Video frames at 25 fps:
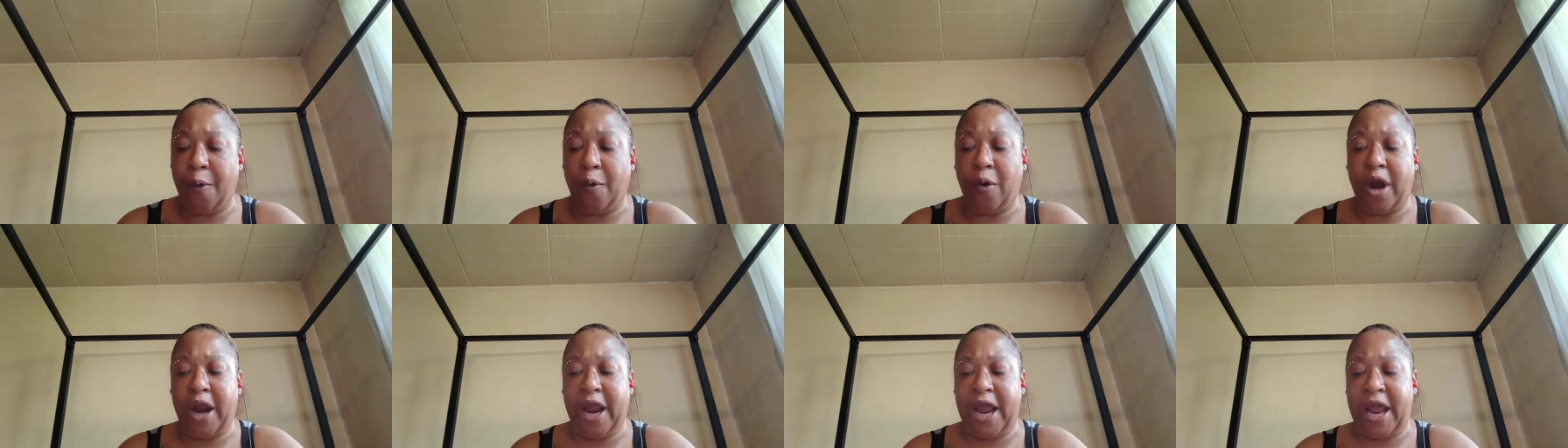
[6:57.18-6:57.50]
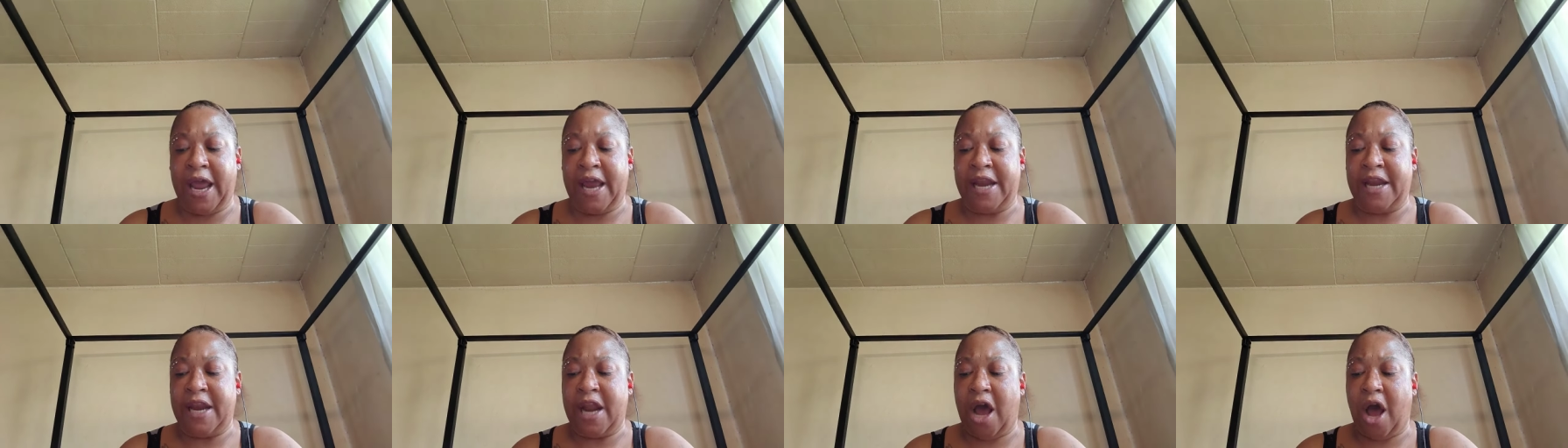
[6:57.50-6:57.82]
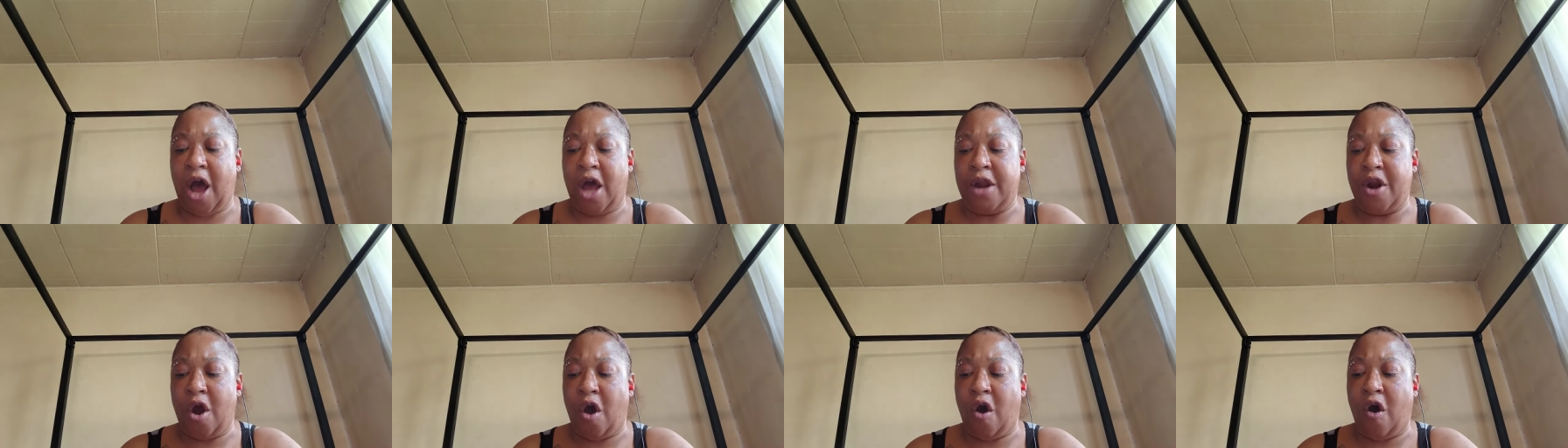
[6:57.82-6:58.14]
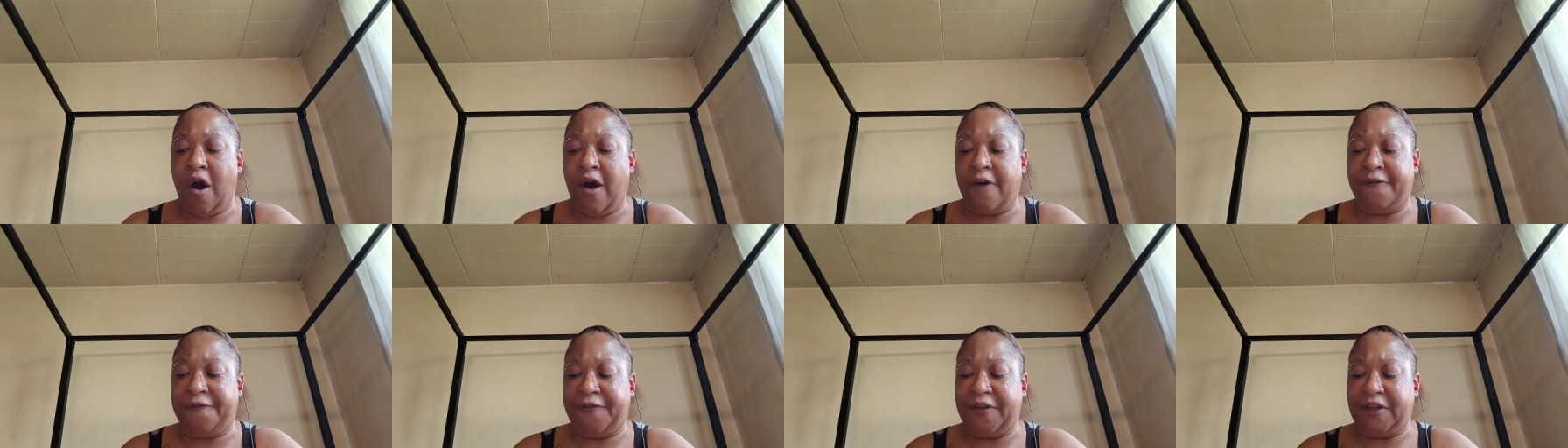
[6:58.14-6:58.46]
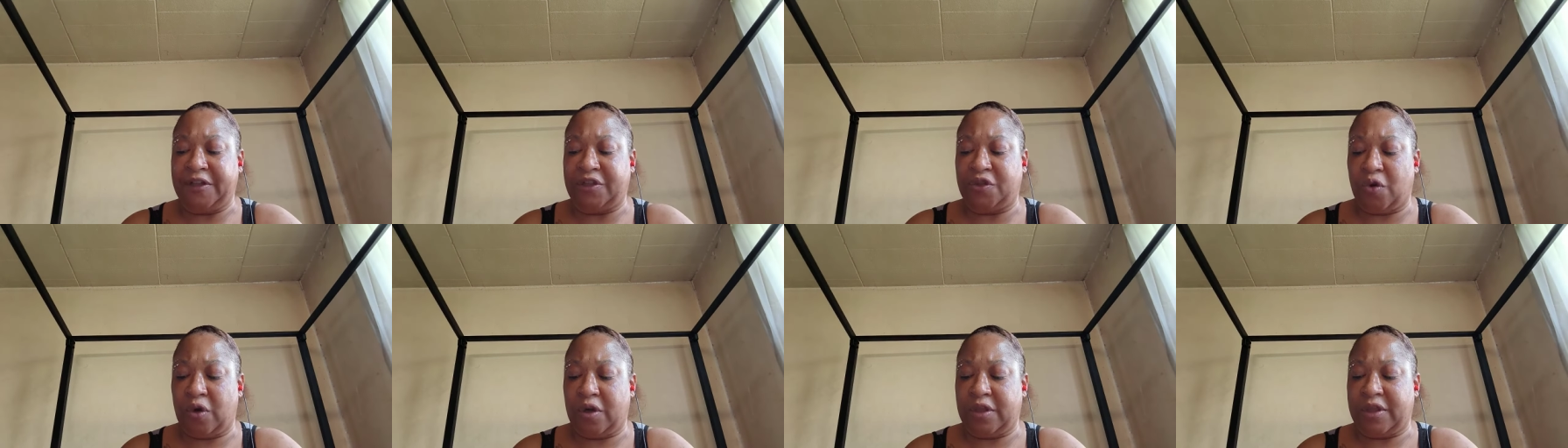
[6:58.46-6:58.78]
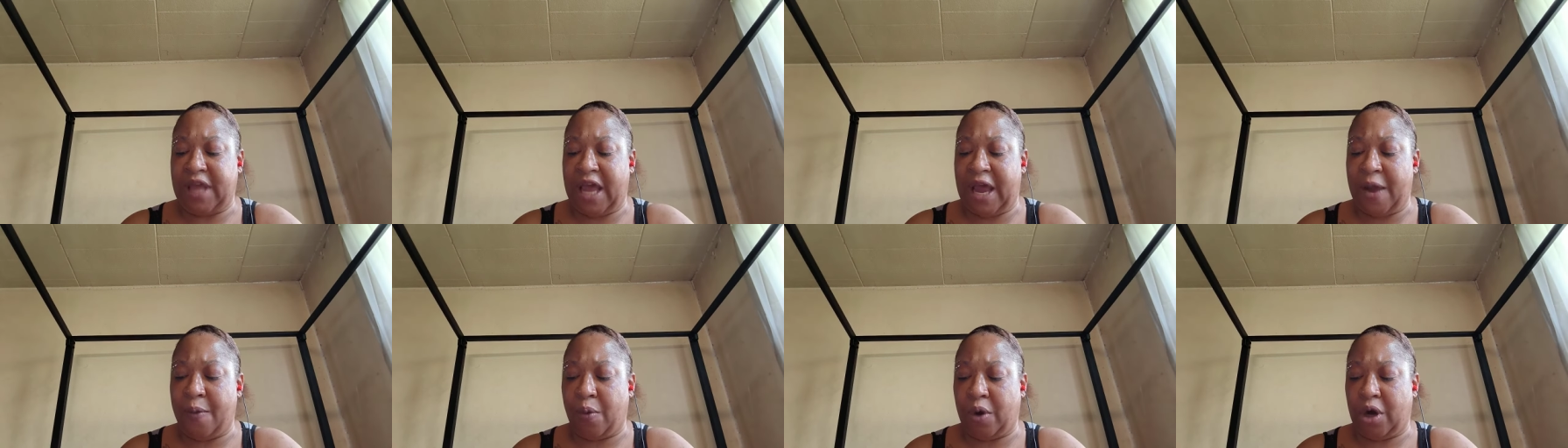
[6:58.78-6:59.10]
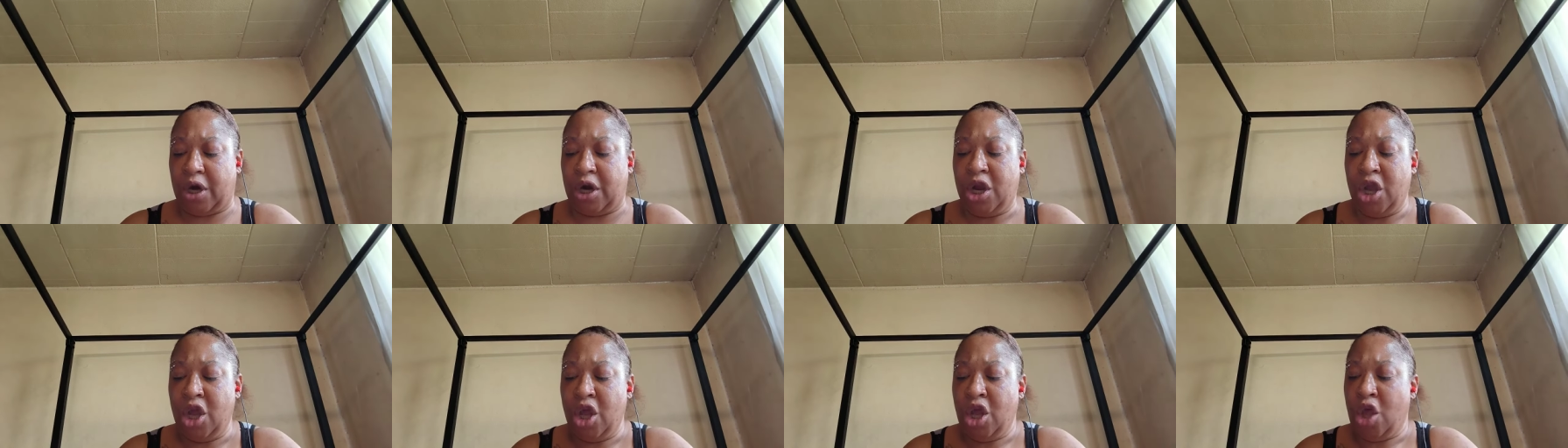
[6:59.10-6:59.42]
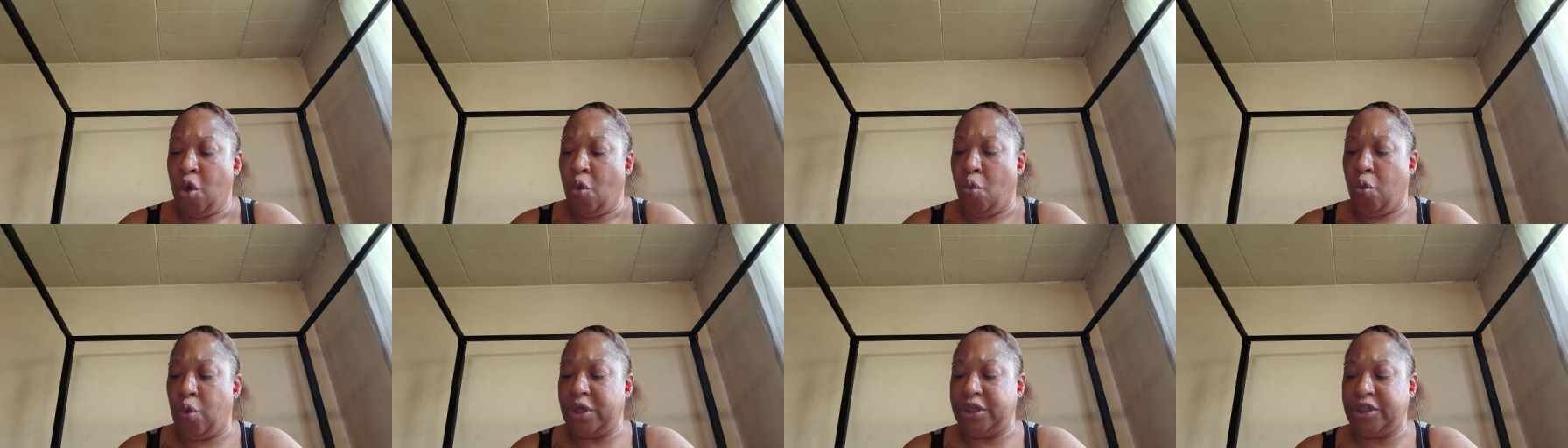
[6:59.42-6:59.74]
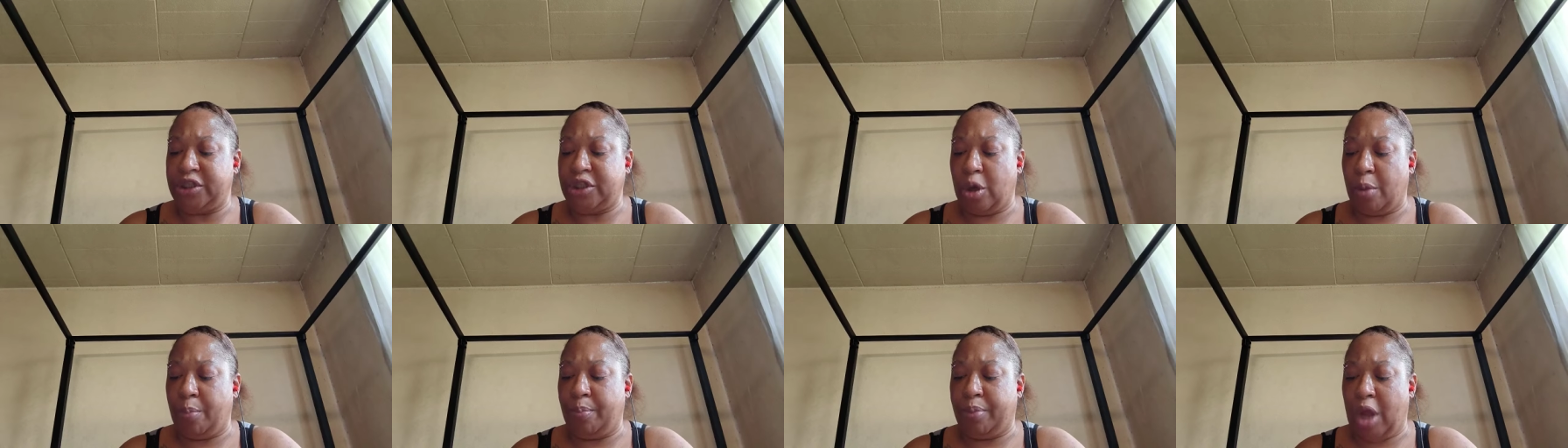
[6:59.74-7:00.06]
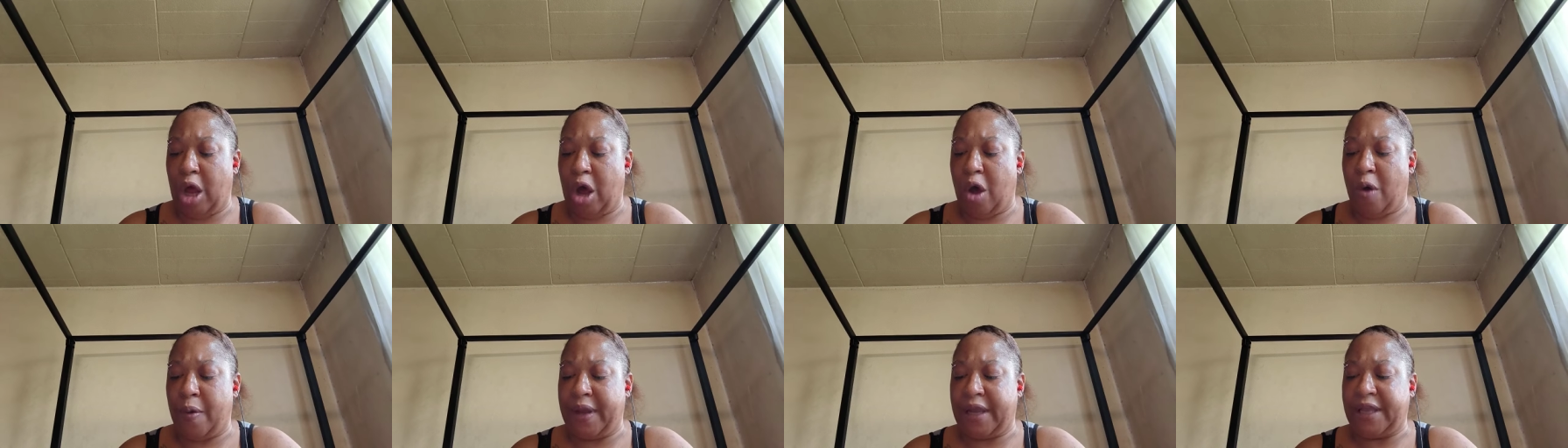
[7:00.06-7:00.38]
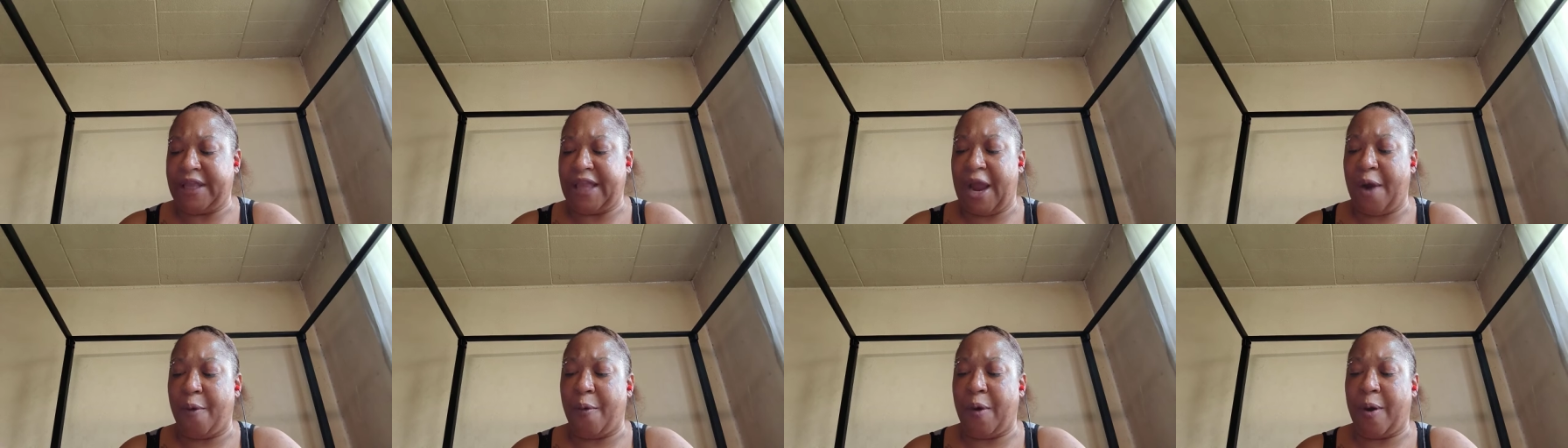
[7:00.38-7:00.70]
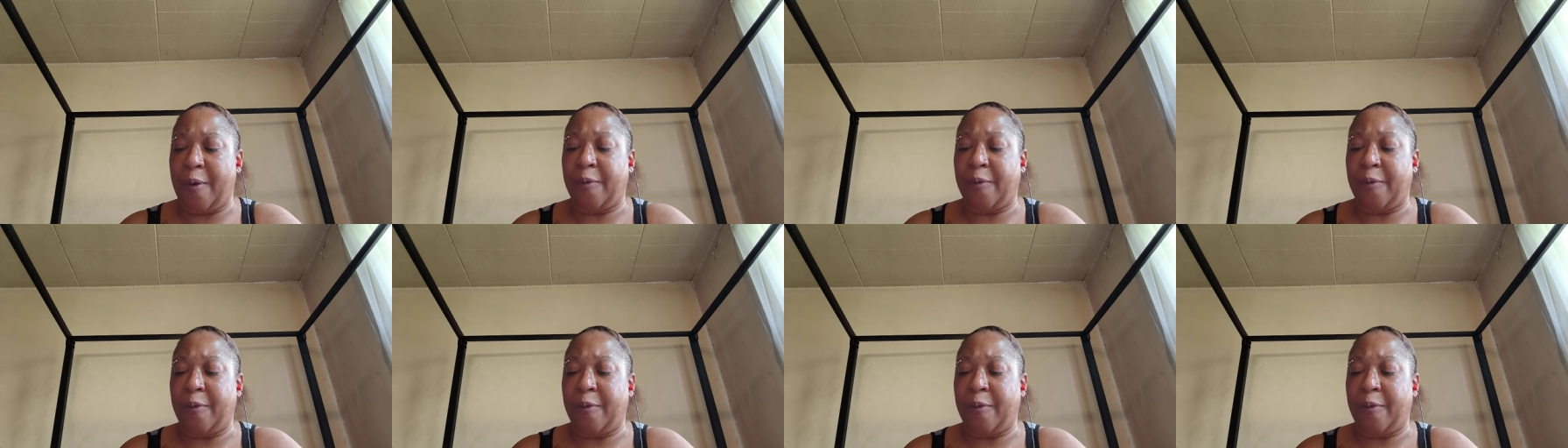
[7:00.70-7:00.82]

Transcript: were in an office or they were whistleblowing. They